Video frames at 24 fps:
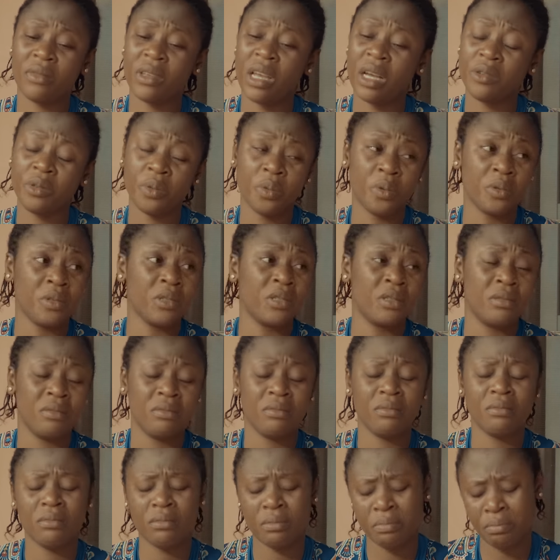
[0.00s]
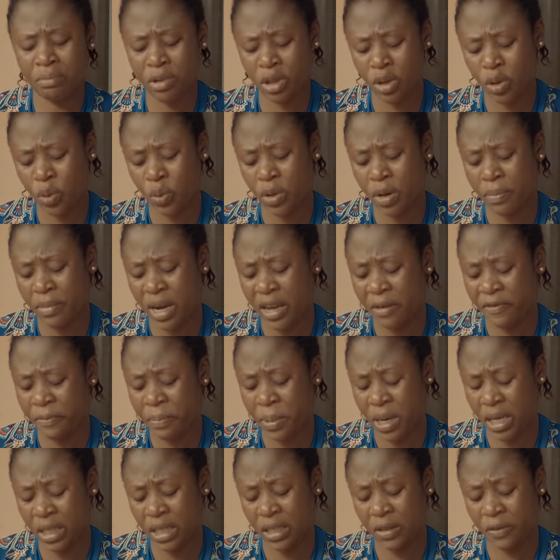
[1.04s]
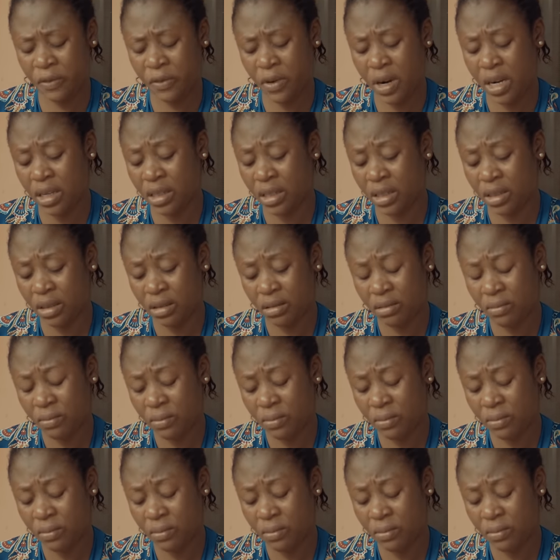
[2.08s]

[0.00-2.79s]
I don't want to betray my best friend.